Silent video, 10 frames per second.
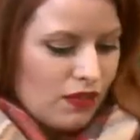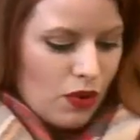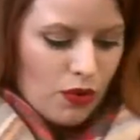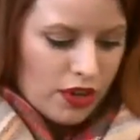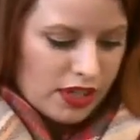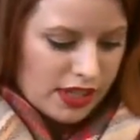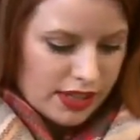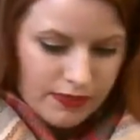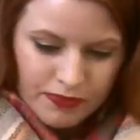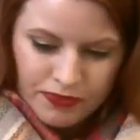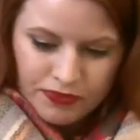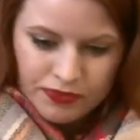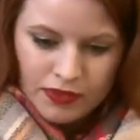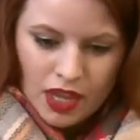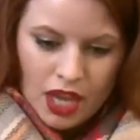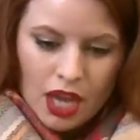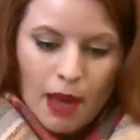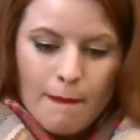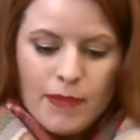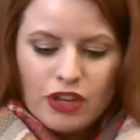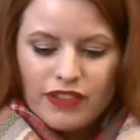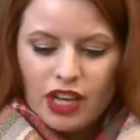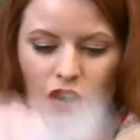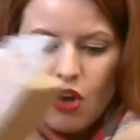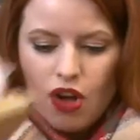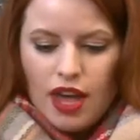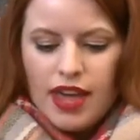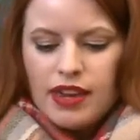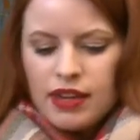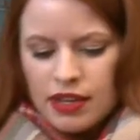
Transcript: of the horse. Moving on.